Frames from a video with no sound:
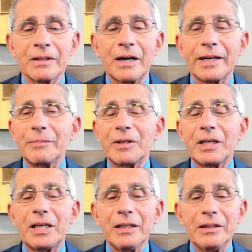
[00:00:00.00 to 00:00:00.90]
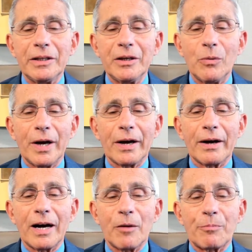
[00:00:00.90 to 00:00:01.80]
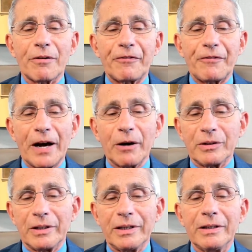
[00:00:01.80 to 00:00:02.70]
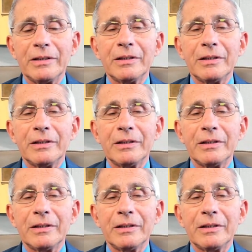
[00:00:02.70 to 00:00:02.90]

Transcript: I am keenly aware how profoundly